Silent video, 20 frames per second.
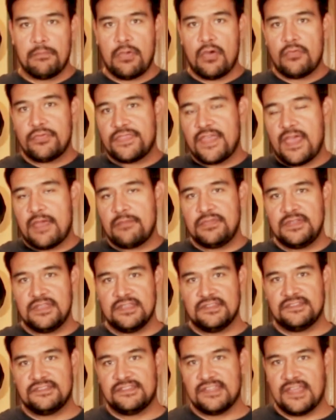But with that
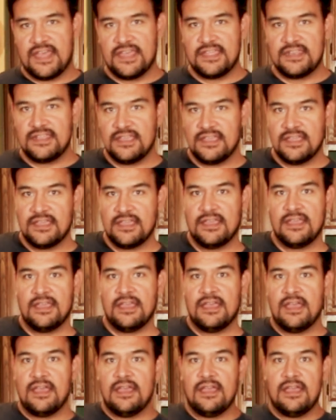being said,
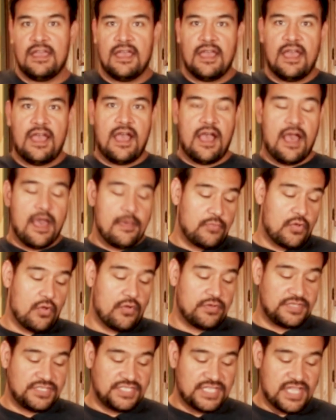I'm
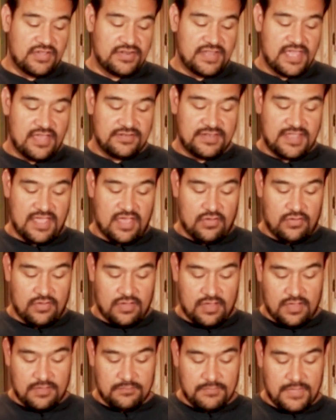going to chow down now
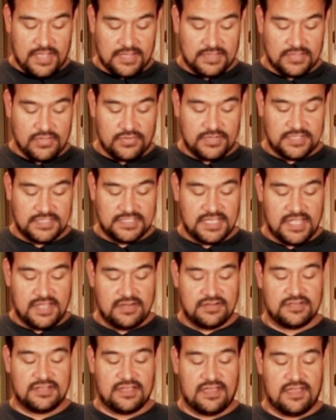on my loaded
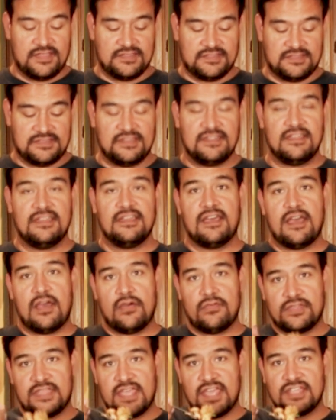tater tots.
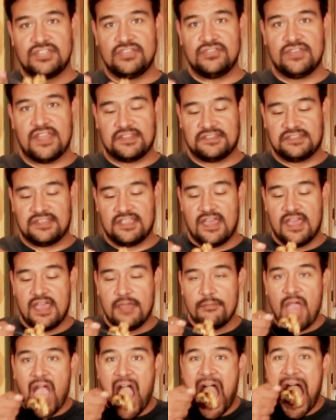I will catch you next
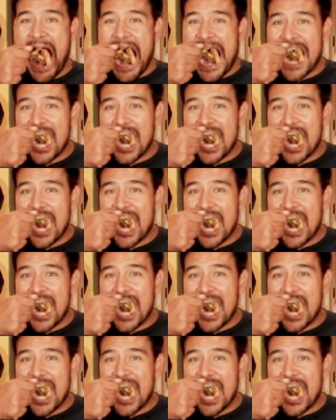time.